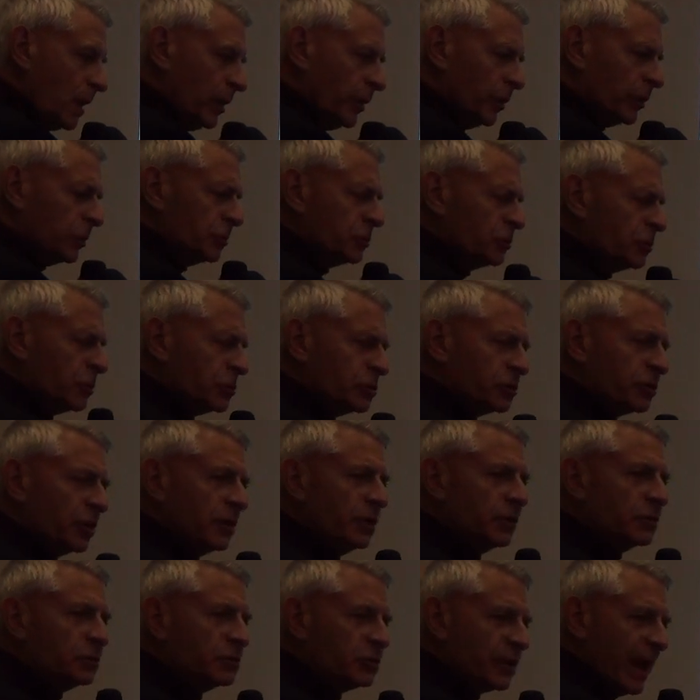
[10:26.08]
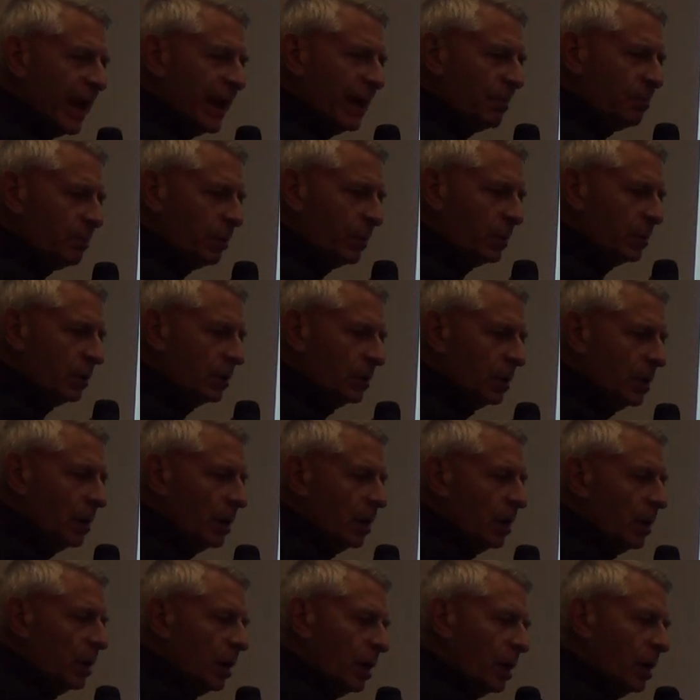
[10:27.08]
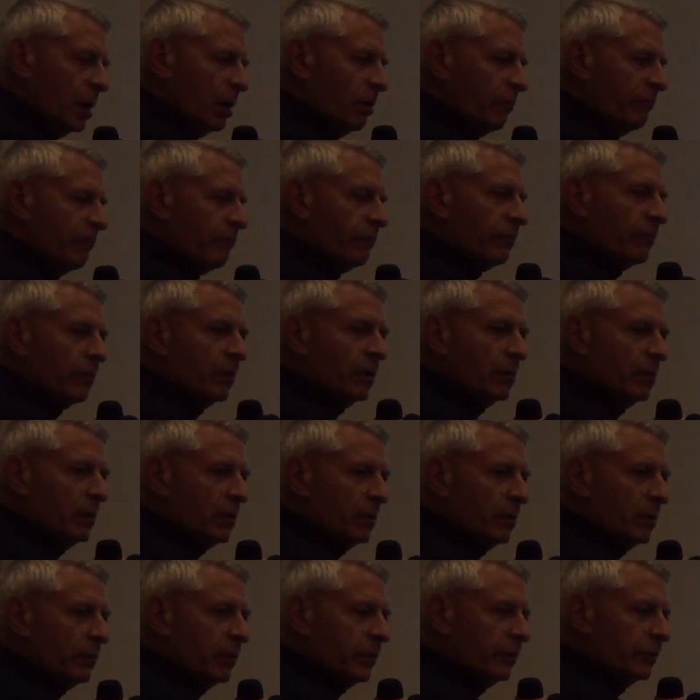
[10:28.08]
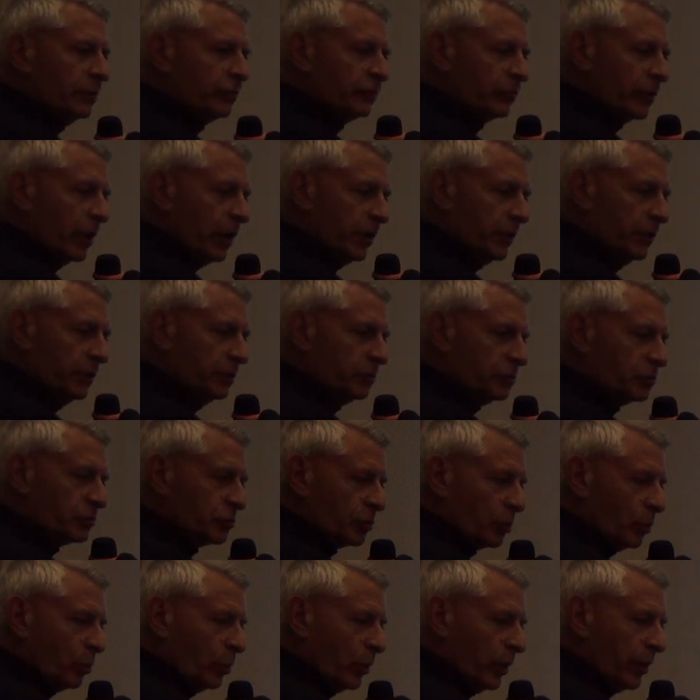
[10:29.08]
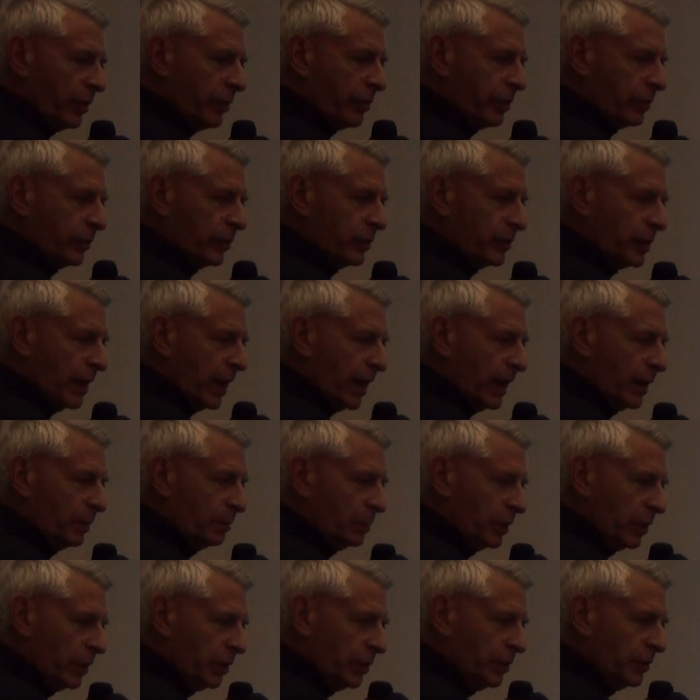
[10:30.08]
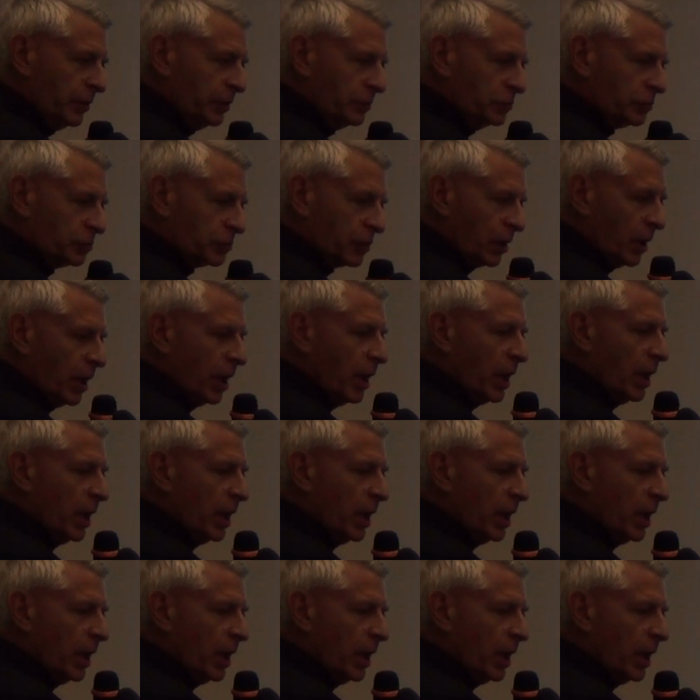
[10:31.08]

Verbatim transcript: Here's just an example of the studies with diabetes,